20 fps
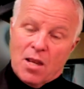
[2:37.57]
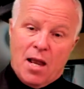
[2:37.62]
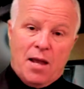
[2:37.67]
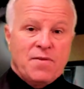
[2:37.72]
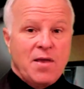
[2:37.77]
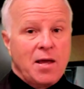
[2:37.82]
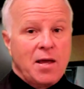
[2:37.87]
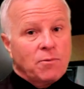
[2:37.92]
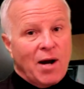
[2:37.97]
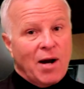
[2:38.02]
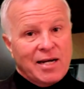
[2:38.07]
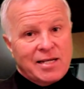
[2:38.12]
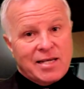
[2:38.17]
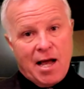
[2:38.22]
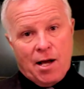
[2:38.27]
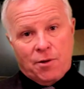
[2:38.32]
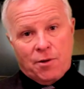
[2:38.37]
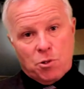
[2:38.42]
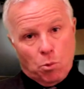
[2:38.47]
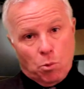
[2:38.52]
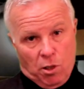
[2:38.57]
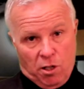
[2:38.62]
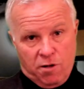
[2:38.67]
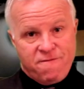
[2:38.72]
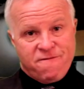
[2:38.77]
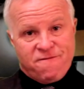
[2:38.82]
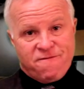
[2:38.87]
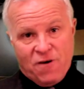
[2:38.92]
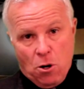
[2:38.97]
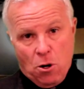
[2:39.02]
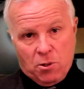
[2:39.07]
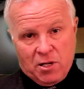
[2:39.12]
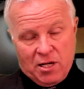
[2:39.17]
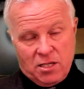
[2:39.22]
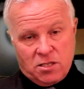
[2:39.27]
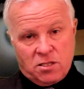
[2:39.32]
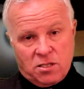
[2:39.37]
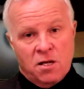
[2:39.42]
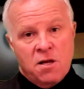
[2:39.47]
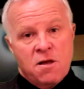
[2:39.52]
And then write down the word
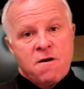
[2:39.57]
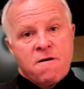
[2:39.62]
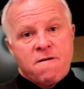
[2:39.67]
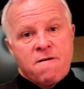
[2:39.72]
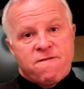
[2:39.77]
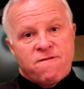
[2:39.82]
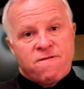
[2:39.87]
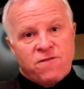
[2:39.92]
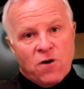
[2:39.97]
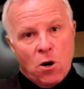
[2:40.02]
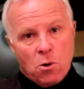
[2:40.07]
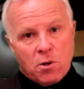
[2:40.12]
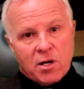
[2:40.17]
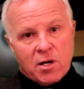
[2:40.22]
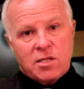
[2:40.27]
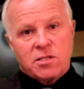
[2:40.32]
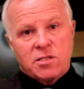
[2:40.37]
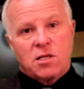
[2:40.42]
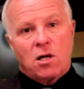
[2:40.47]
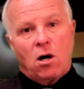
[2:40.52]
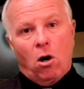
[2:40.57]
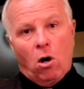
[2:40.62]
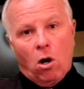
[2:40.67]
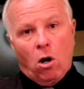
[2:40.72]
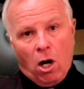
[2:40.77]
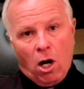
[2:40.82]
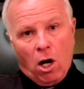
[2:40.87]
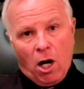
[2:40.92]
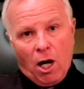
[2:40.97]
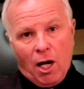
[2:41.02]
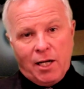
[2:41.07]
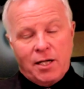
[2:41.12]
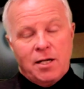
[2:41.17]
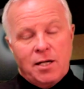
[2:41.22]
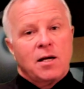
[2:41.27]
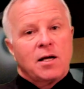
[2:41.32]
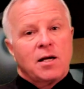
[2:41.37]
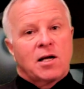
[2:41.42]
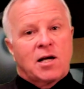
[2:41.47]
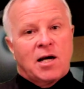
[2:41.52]
focus. Focus
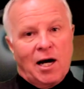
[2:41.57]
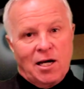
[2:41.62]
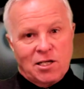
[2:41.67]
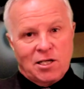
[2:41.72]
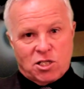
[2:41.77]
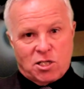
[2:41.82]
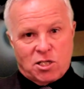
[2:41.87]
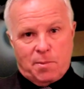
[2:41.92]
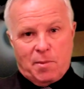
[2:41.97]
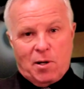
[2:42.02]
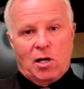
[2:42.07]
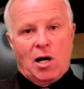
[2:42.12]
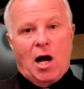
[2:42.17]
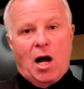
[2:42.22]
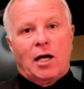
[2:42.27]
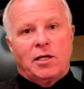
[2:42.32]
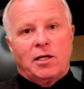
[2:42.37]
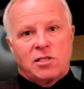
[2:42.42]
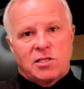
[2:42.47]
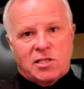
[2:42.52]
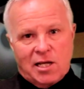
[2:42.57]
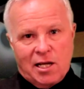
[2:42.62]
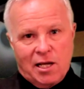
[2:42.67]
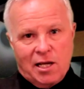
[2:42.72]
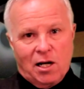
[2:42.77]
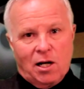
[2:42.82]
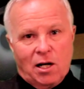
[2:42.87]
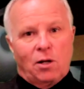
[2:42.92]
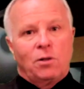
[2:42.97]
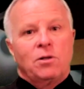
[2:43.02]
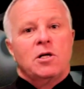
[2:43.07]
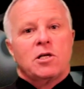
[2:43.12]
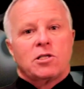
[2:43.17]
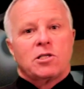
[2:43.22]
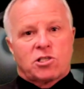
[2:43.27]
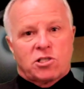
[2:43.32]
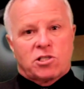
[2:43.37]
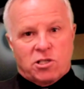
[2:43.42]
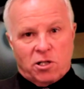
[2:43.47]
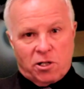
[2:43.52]
on customer until
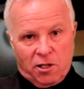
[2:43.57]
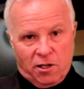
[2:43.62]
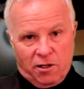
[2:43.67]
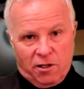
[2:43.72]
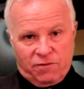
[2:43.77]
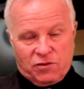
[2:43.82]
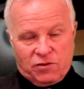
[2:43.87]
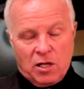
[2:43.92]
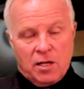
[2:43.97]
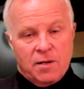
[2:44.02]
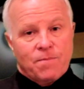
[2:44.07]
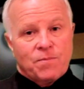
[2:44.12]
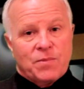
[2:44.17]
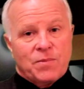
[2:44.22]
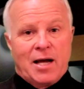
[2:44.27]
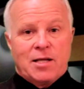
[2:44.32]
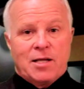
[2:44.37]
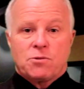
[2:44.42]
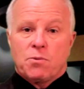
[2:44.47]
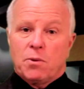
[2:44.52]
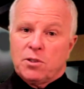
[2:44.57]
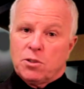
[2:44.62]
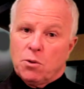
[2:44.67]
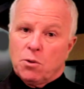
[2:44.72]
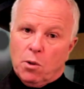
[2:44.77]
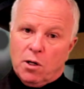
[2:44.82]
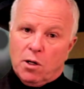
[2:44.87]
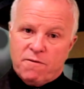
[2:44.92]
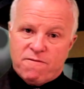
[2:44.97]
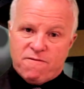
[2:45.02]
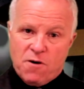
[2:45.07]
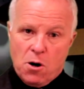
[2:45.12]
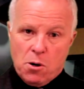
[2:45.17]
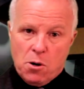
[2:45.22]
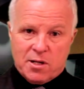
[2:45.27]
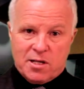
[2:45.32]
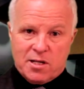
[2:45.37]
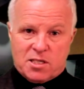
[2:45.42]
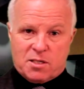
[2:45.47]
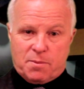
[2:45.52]
served. That's what the word
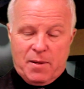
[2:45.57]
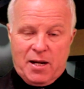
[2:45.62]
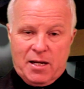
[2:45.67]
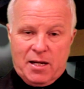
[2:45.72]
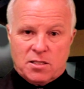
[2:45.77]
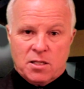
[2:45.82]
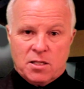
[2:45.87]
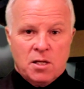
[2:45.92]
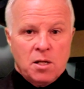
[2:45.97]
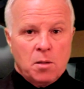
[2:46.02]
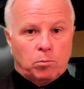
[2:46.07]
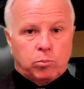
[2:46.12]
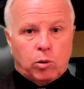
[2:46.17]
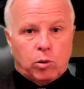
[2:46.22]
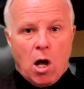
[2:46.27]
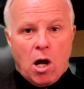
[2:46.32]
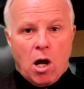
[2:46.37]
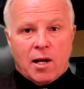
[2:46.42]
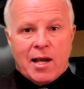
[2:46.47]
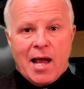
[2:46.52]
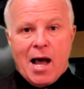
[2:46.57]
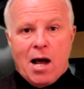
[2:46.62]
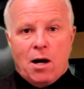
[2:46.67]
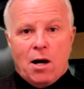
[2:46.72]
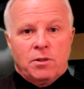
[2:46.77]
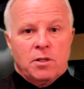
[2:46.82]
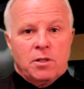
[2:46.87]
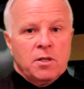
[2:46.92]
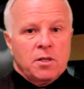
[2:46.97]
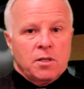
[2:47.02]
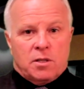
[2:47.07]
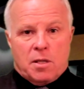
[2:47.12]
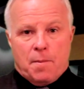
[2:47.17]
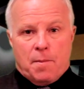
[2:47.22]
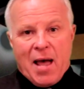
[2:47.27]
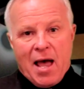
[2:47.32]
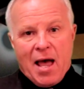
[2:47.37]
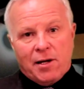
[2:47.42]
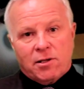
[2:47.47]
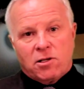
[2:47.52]
focus means. Block out the
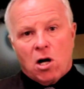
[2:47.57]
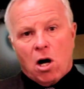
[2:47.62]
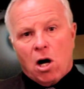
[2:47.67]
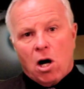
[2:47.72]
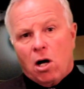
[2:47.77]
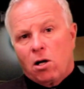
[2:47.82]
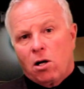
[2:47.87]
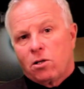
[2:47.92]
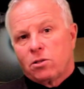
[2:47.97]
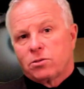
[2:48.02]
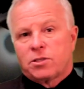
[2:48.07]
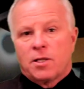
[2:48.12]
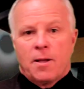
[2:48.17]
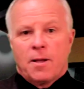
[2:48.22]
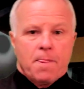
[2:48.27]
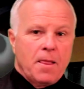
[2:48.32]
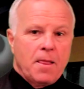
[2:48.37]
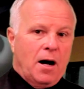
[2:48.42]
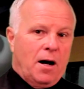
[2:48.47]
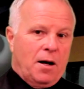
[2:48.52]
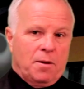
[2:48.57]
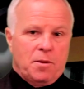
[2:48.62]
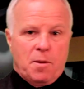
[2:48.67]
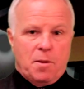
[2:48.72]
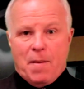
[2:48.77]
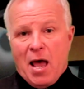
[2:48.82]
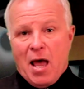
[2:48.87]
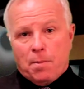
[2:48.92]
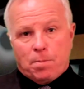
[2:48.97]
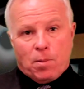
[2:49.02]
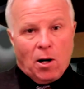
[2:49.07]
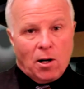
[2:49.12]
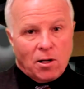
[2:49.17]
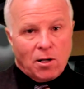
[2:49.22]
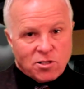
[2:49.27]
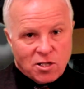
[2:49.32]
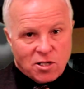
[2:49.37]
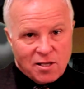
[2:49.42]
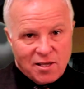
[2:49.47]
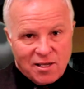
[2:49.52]
bad calls, the bad
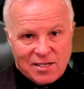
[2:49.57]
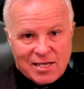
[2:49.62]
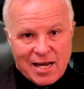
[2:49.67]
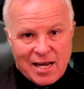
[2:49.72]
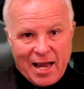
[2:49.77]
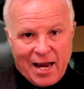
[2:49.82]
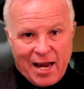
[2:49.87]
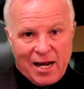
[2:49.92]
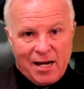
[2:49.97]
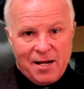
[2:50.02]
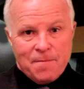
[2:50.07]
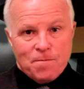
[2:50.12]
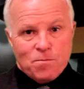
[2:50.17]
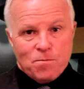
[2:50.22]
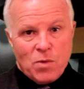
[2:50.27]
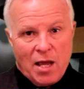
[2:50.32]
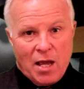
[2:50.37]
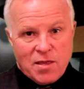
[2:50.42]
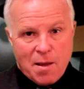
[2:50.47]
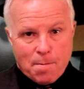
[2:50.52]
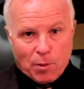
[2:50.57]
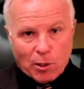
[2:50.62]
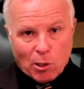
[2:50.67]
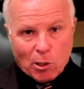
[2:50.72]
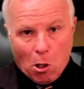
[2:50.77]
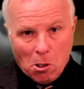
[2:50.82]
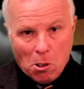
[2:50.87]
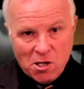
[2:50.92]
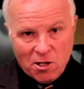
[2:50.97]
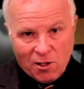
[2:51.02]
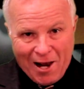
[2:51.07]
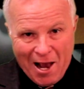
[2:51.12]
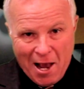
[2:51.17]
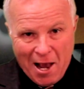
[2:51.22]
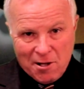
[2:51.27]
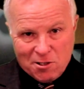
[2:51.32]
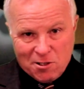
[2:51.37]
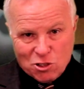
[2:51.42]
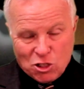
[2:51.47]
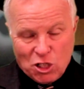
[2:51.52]
parts of the day, and then put all your
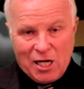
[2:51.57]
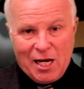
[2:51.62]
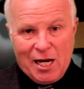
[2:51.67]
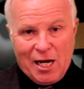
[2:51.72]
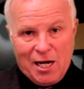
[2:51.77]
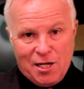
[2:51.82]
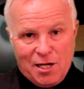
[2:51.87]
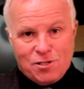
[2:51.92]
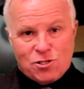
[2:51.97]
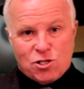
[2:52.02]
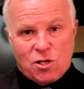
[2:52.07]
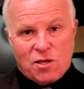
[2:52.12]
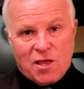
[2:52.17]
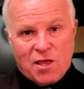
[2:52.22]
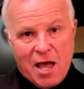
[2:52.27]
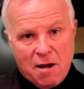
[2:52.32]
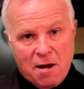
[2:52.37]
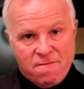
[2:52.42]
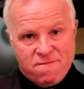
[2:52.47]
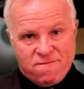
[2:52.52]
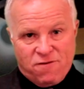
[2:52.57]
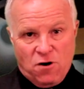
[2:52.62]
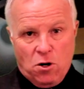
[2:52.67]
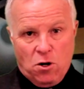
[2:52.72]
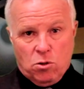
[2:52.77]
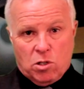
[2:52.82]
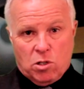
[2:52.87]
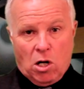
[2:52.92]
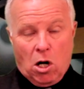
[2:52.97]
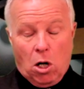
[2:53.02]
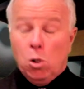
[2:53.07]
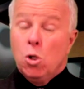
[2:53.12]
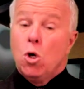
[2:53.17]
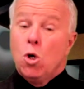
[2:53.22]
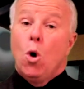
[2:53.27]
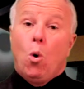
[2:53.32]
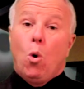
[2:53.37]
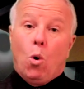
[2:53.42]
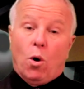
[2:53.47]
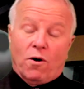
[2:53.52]
energy into that phone call.
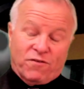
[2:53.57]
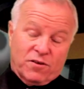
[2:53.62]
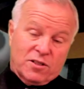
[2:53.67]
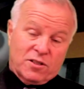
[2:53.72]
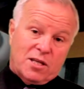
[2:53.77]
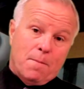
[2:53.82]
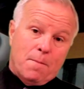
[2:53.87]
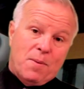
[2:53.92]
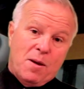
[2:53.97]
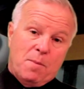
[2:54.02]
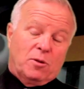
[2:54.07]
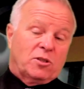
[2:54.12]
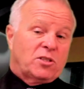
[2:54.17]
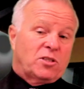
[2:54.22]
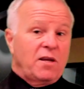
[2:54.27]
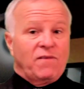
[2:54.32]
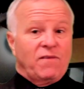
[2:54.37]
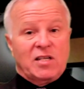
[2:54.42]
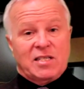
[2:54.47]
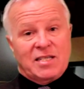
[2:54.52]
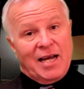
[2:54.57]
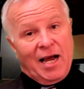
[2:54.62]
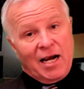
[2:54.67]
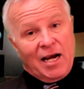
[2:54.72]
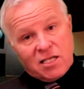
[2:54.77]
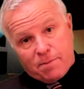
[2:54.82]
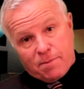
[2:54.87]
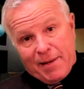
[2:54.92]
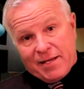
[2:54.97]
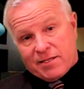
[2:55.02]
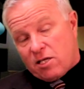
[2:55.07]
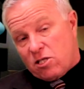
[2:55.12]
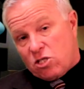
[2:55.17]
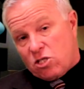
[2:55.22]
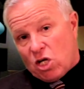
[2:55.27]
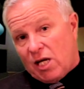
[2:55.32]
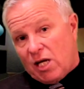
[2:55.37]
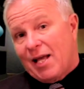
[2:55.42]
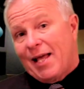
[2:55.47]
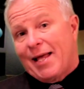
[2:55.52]
Or for some people, it's even text
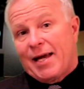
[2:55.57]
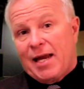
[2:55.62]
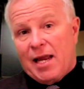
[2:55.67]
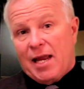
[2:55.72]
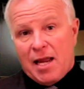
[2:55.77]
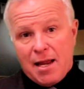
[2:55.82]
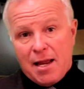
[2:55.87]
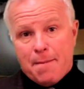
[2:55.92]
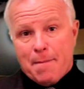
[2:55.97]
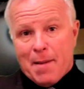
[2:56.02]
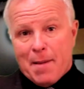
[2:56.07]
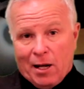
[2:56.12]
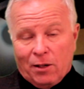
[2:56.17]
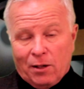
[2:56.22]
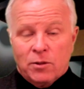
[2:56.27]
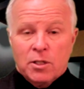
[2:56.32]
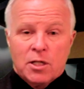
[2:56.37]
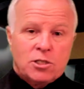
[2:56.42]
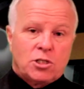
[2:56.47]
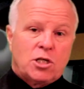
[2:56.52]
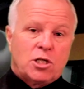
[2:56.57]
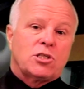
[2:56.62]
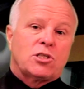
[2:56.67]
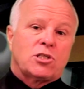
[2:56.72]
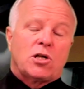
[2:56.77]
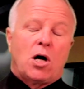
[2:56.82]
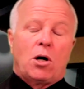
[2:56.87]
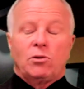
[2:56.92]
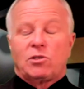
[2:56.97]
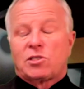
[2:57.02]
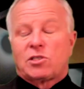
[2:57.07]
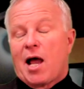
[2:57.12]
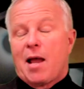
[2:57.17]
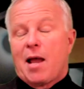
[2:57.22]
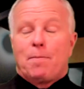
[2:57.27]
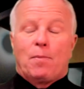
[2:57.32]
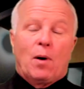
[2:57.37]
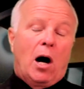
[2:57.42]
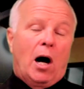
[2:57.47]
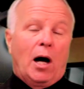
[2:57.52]
messaging and email. Just don't
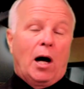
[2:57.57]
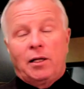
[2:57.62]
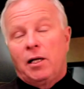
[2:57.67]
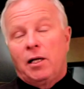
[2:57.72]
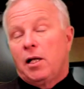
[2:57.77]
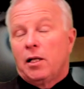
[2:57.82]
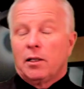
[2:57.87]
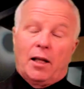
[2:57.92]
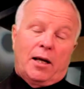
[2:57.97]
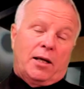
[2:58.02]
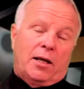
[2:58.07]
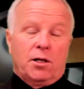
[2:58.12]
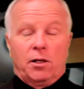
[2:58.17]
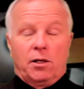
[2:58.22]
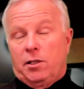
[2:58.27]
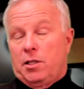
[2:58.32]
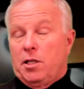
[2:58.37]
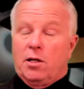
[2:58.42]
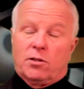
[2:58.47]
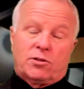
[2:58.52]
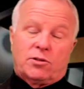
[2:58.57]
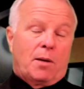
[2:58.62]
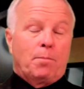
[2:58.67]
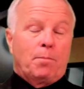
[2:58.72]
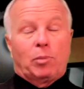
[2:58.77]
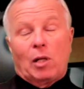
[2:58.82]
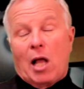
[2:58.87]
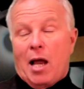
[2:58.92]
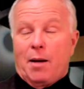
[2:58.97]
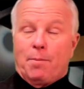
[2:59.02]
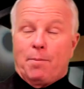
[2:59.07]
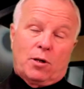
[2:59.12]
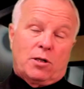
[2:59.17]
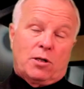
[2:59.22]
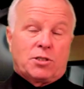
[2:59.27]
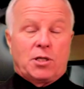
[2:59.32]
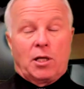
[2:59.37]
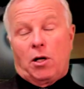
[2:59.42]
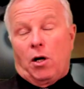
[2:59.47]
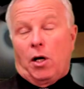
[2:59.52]
type on like you're, some blind
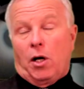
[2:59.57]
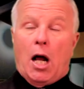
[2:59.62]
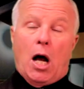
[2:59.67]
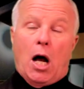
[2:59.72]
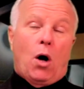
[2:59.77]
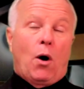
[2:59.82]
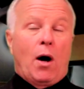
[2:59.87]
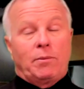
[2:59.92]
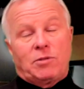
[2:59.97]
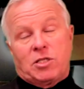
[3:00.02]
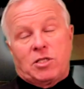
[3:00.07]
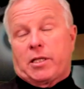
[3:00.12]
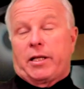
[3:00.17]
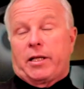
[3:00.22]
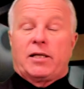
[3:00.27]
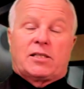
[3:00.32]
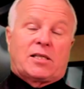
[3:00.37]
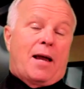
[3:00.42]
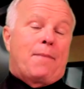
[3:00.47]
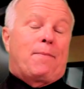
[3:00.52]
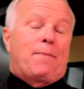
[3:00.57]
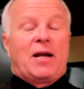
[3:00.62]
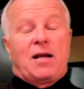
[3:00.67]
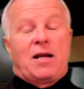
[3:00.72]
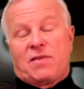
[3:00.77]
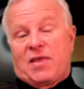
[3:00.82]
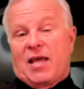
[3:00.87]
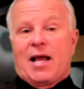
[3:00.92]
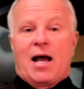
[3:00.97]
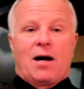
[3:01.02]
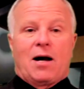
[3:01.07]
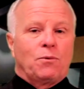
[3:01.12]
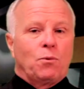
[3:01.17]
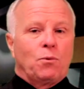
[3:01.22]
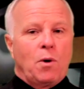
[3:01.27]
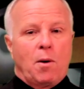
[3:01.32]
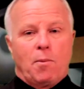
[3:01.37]
person going, oh, I'm just going to type anything out.